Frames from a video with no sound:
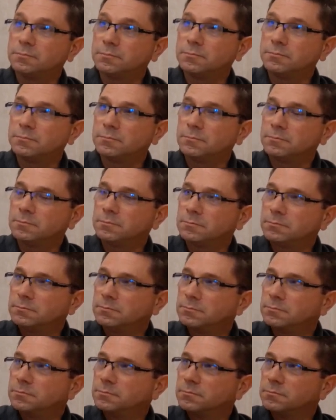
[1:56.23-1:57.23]

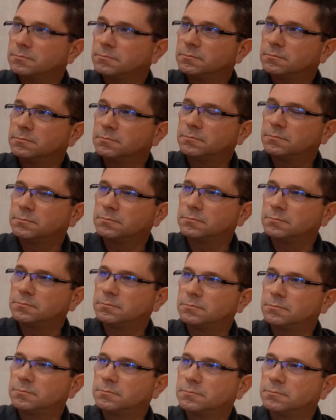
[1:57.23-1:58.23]

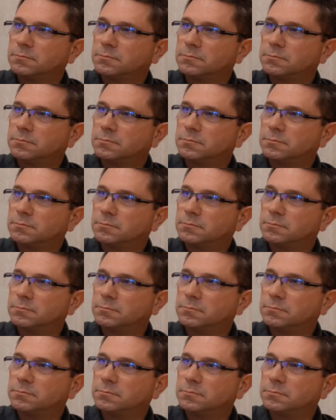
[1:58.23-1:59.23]

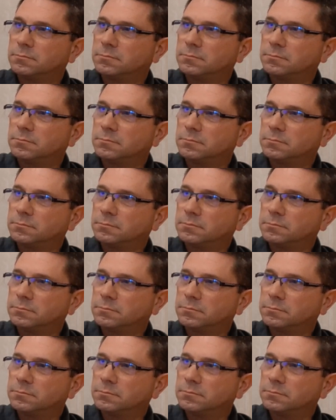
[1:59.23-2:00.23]

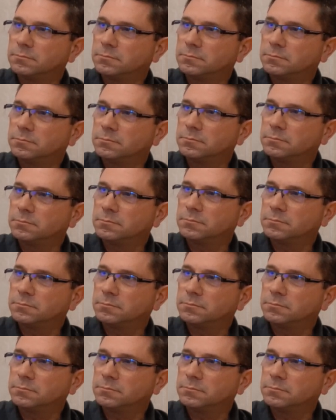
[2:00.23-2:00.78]
[no speech]